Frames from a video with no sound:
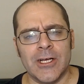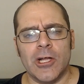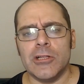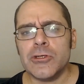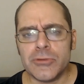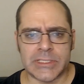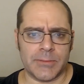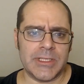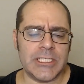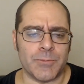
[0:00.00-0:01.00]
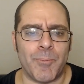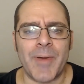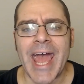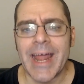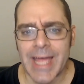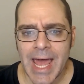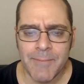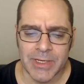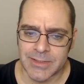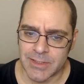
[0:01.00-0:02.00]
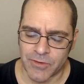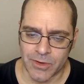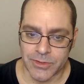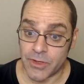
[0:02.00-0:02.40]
lose some of these bad habits of hers.